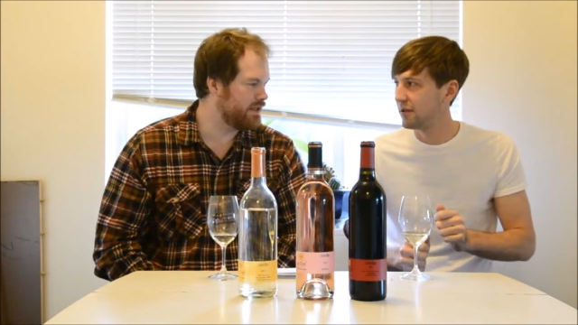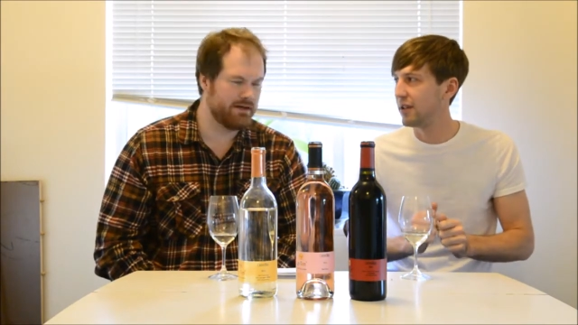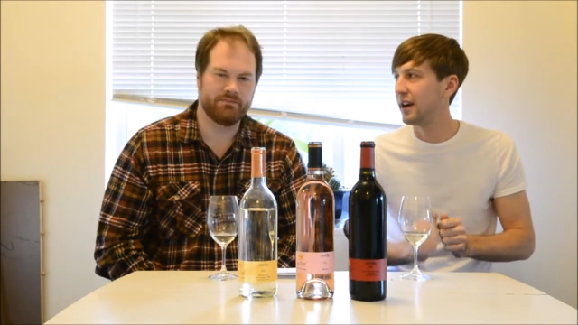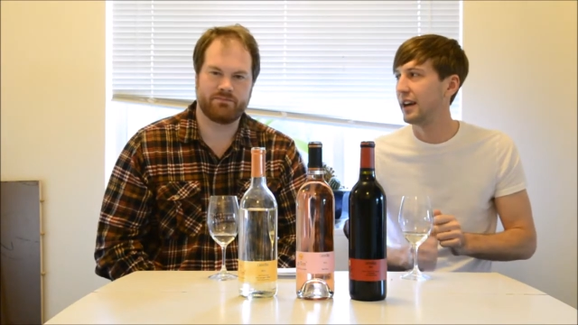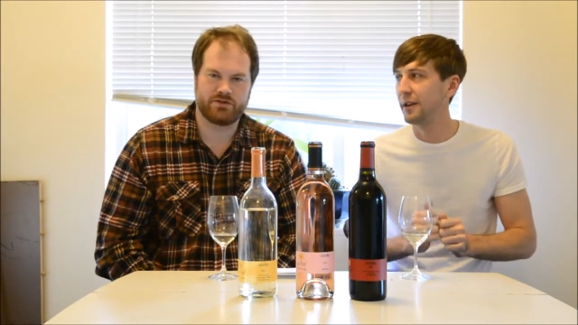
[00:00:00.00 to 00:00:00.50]

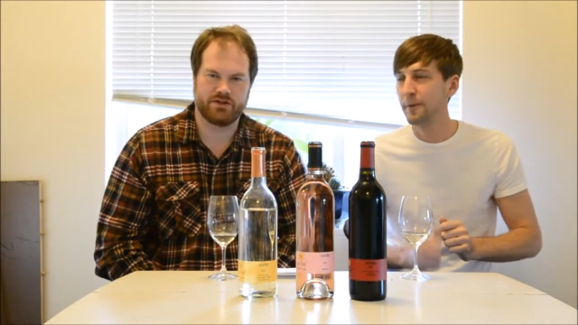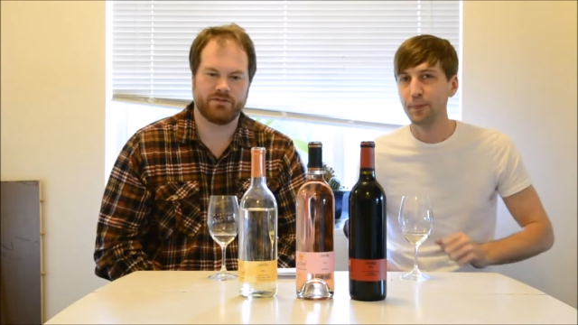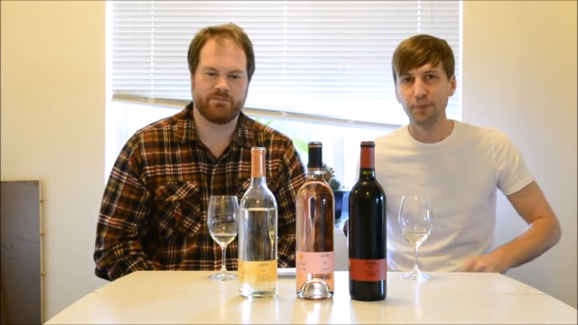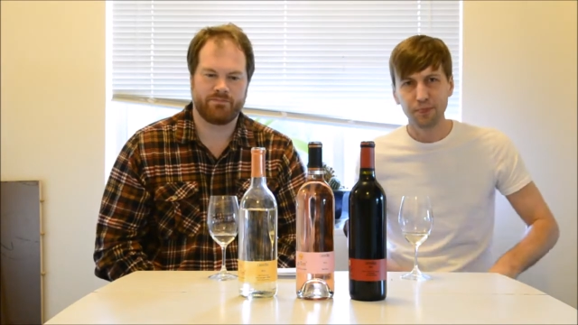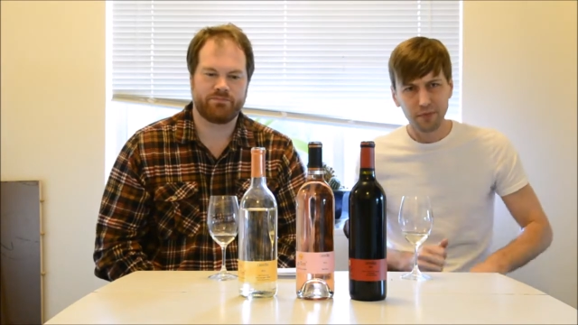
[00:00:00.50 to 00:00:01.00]
Speaker 1: Yeah, right?
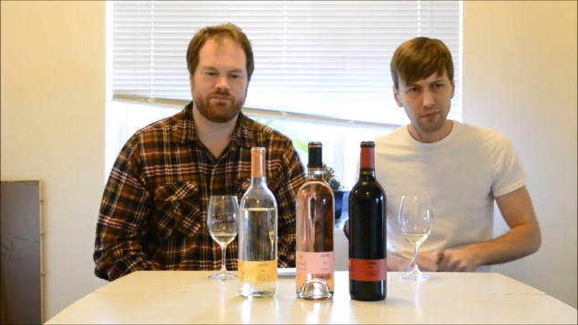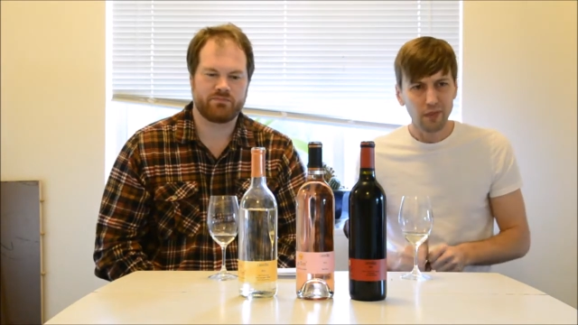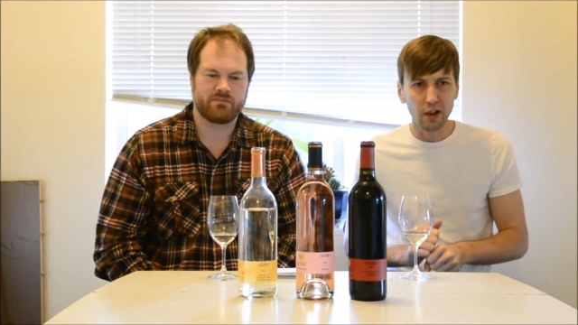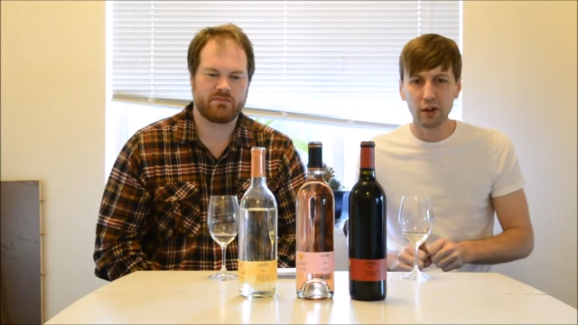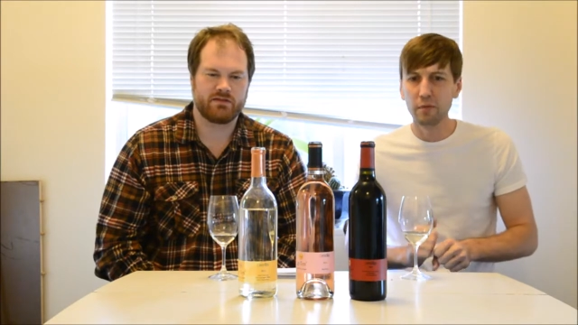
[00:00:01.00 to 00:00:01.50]
Sure.
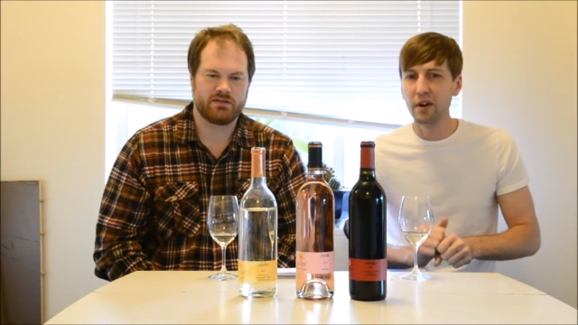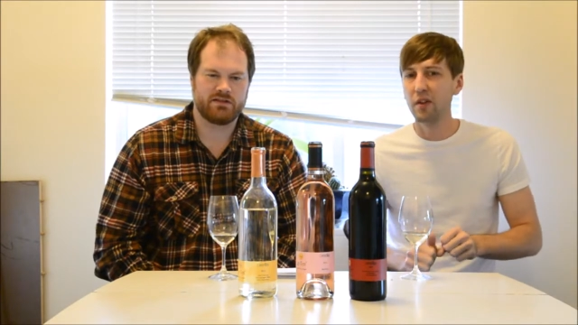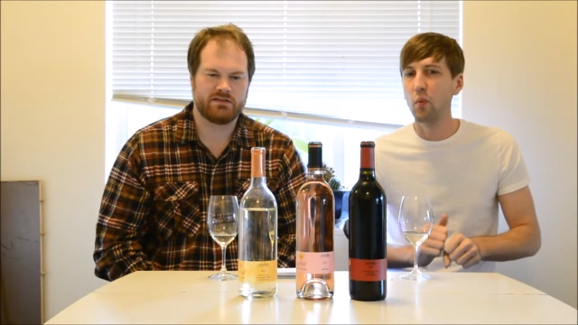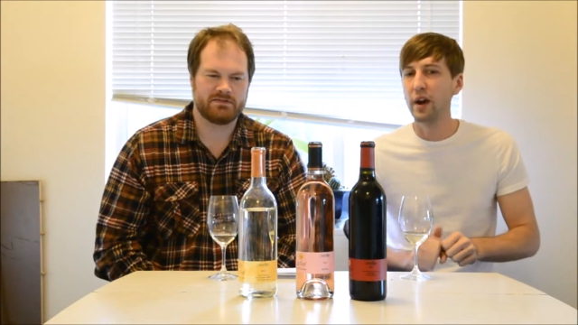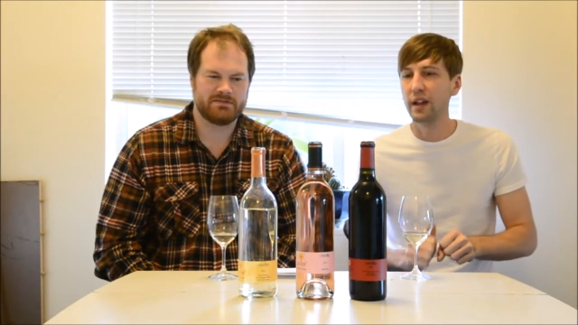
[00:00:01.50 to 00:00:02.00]
A little bit of
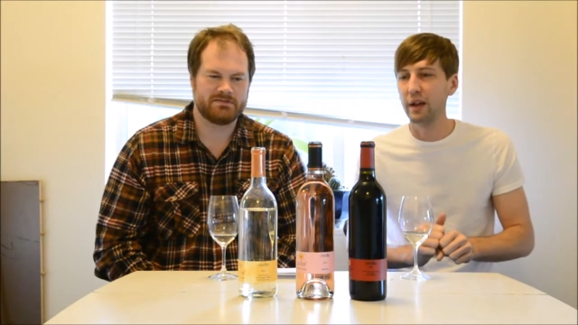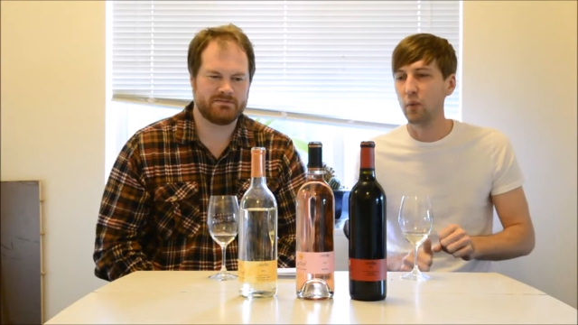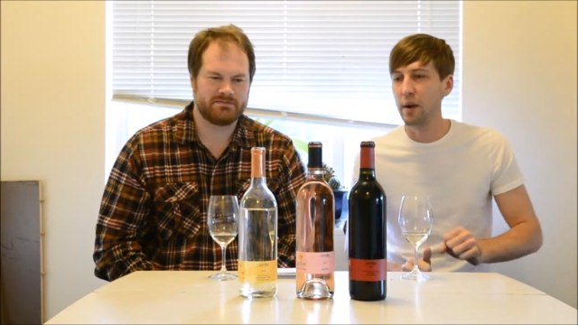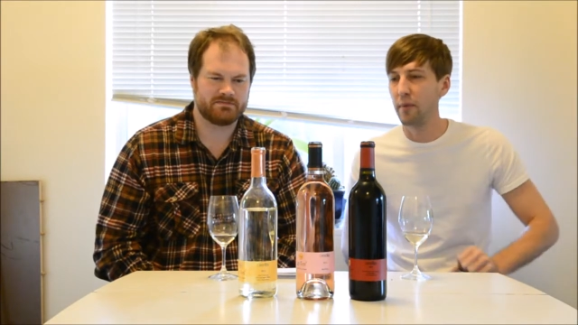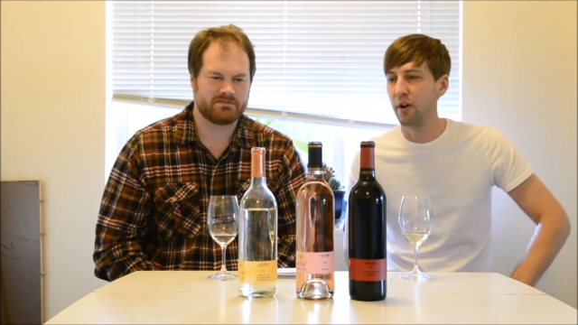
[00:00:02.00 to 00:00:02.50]
the white, like
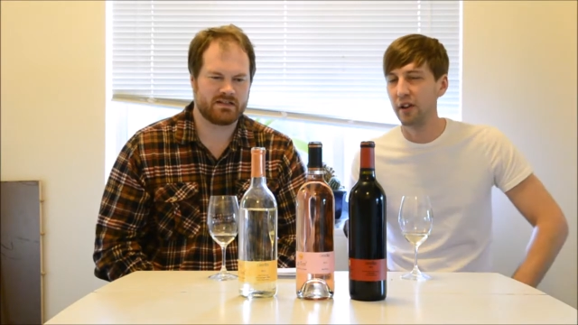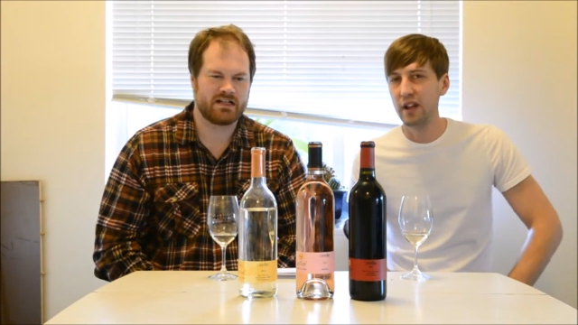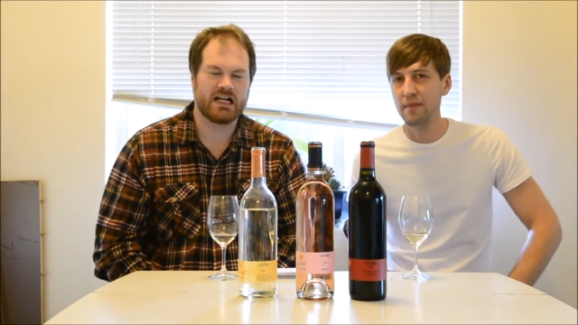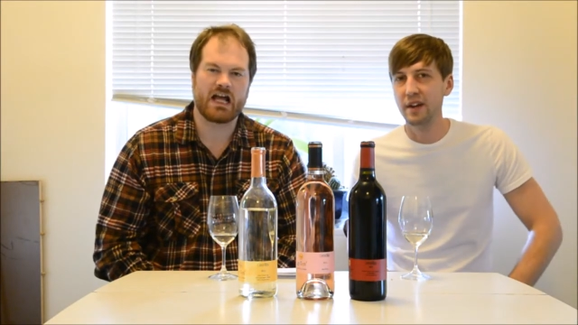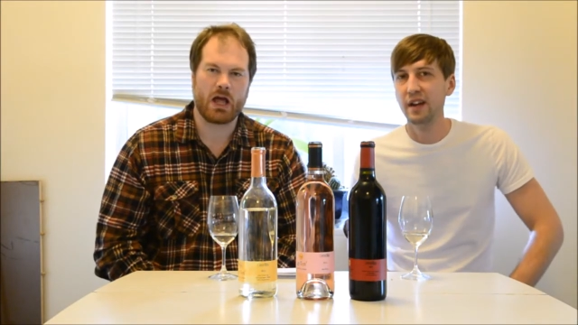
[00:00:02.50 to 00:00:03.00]
white part of the
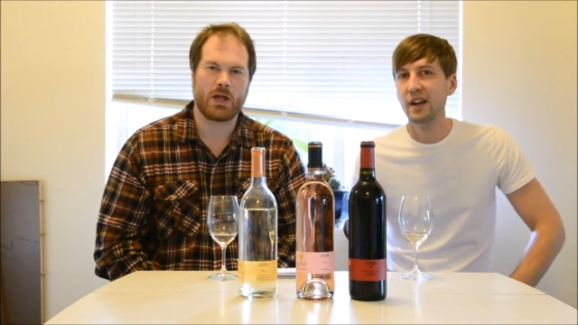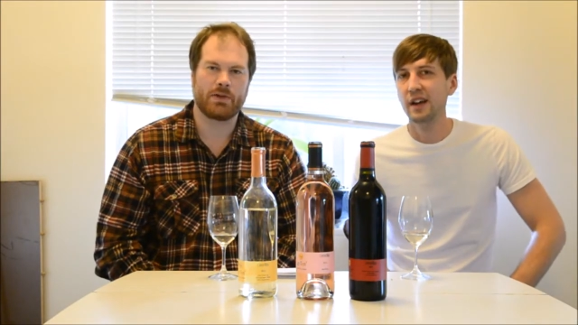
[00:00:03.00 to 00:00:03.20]
lemon,